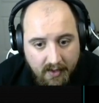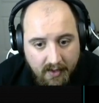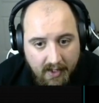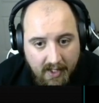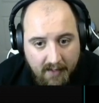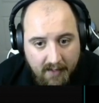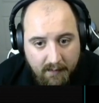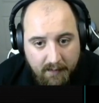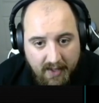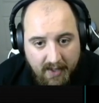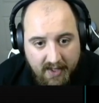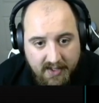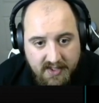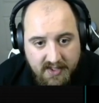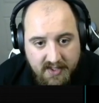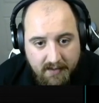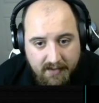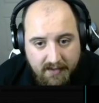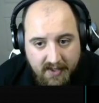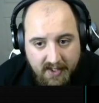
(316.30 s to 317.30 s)
And by
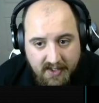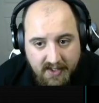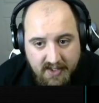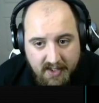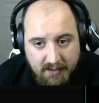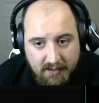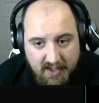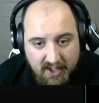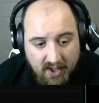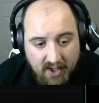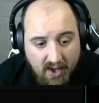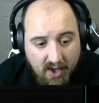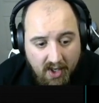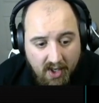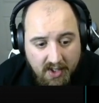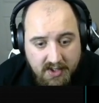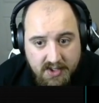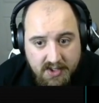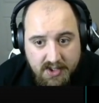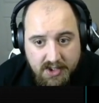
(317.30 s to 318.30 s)
some things, I mean
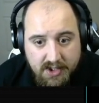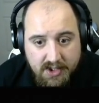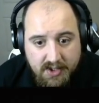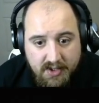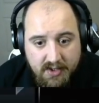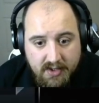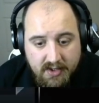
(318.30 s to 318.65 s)
oxygen